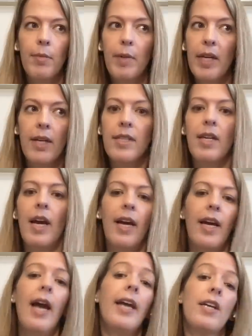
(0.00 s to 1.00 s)
Because
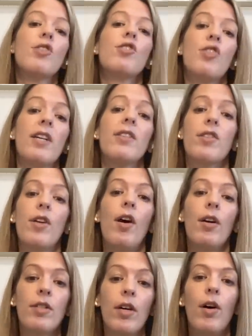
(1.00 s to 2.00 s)
I can just
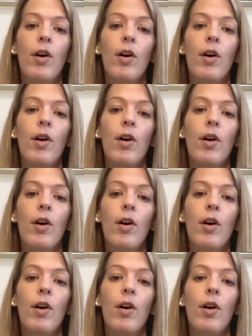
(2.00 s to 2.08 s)
talk to